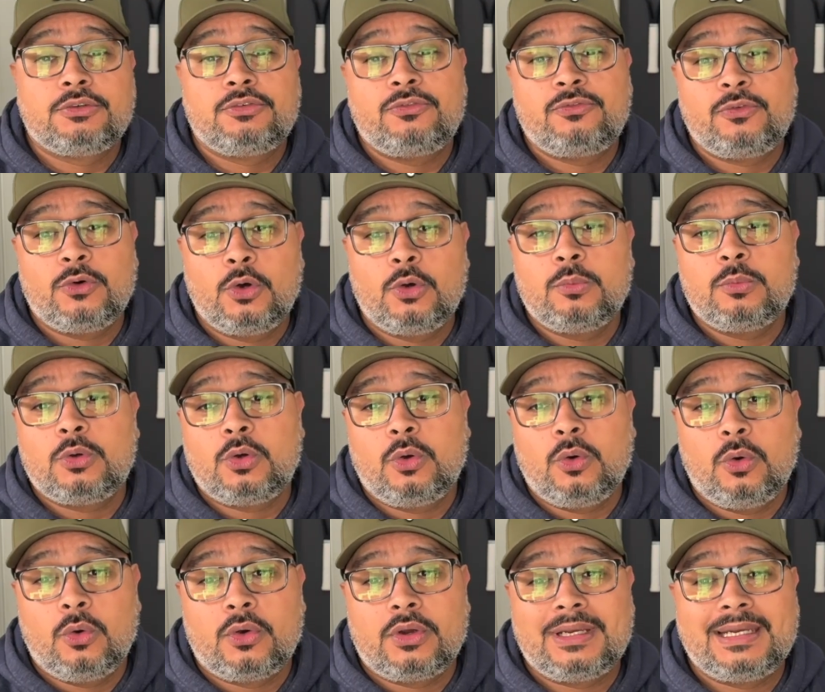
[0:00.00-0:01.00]
foam
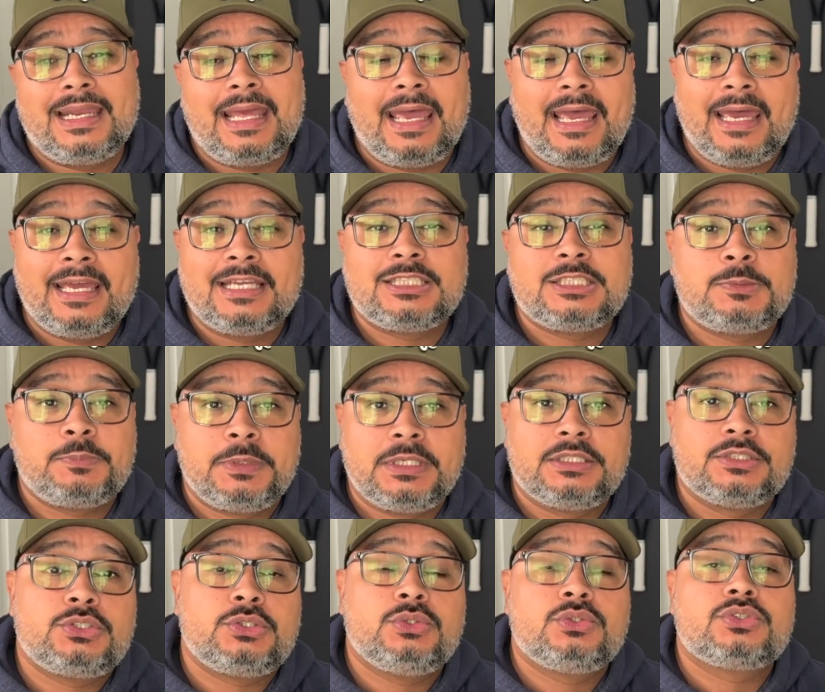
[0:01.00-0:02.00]
core and add
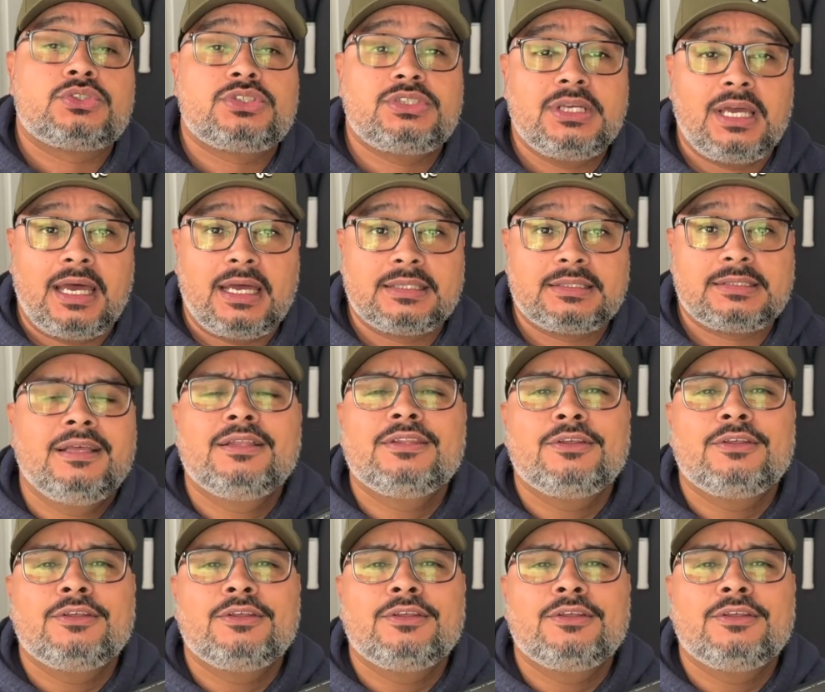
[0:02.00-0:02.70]
spin to your shots.